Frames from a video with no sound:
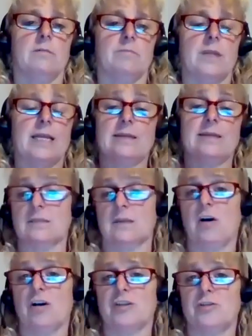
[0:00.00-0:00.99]
It doesn't
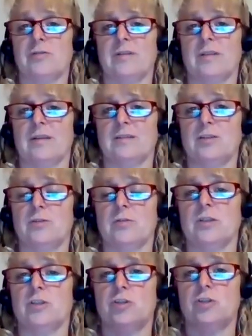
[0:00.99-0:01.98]
cost you anything to do
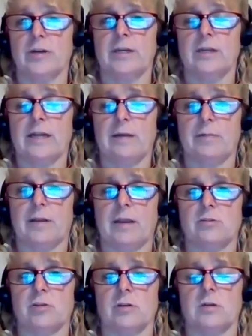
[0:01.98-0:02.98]
it during an
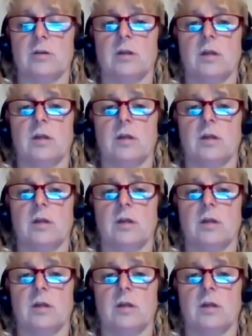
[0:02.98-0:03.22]
application.